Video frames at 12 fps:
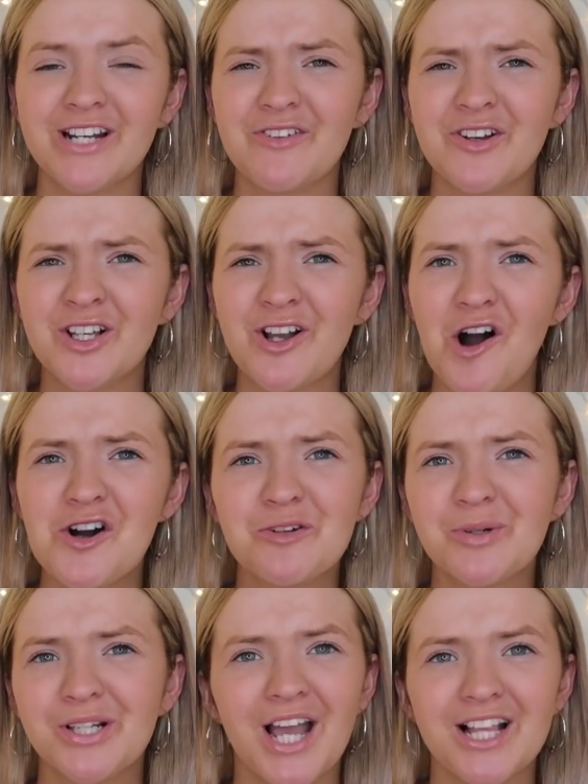And I've only got
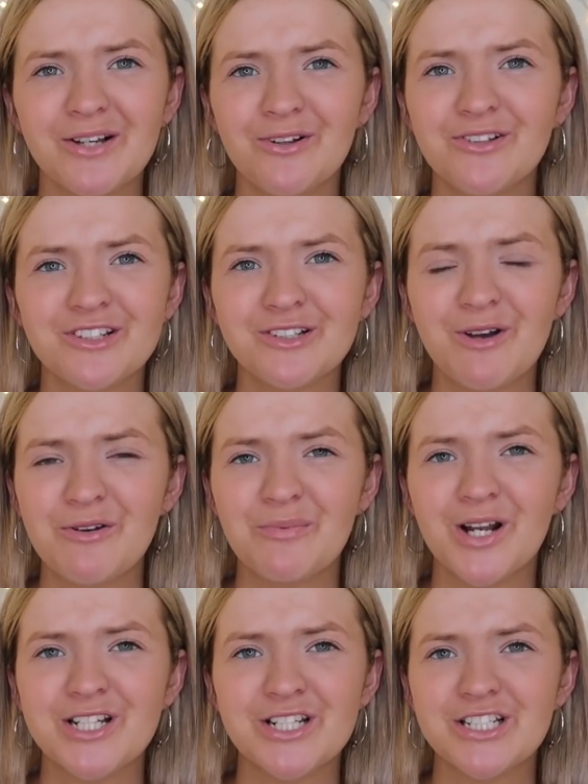horrible yellow ones at the moment
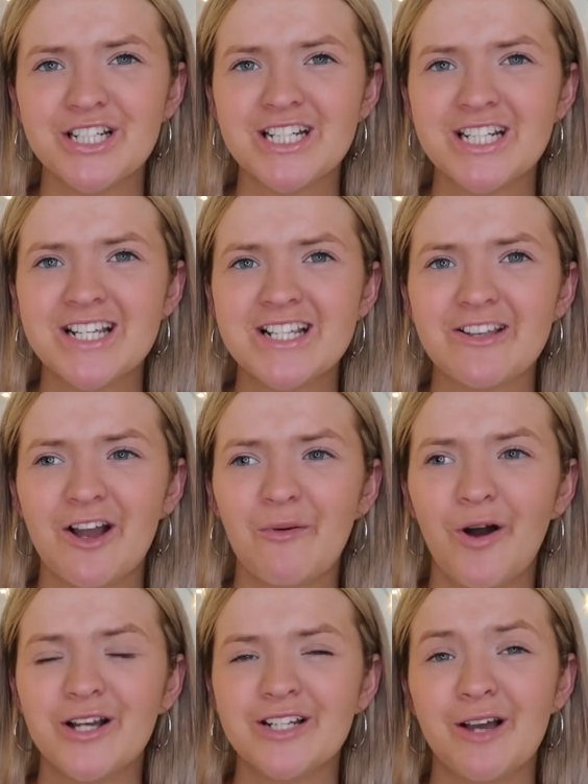when I do the dishes, so I
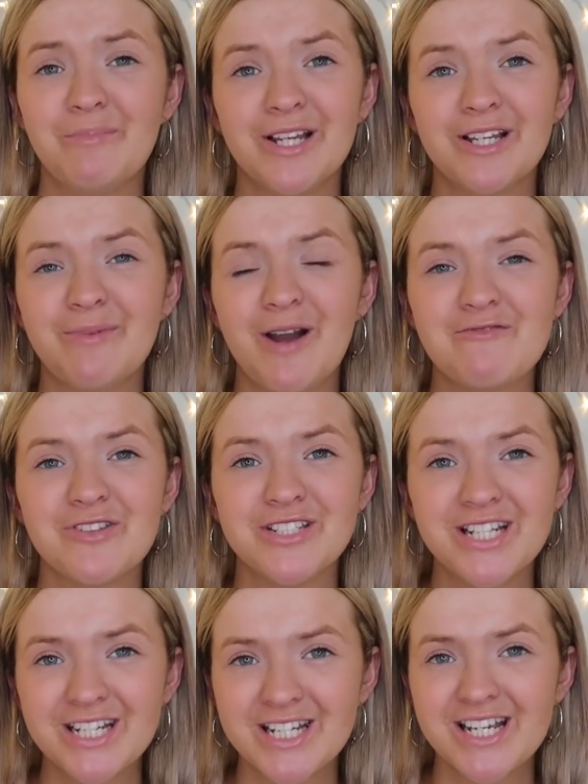wanted a pink pair for the
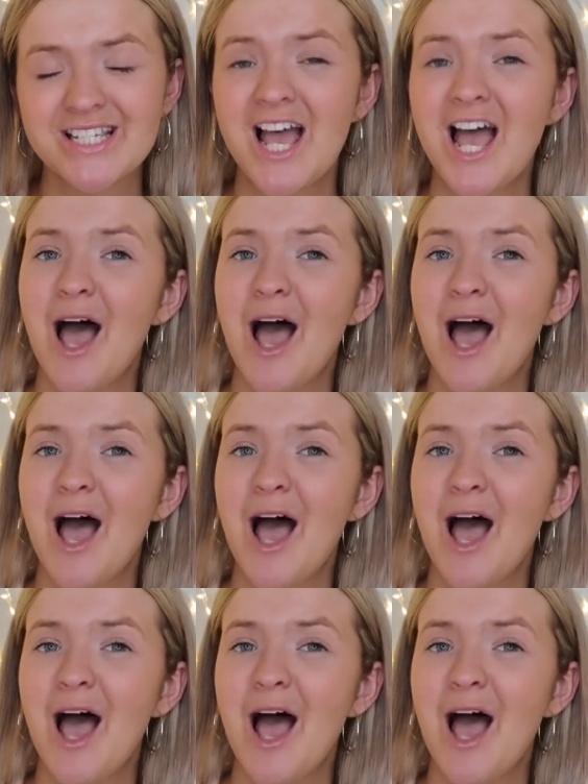dishes,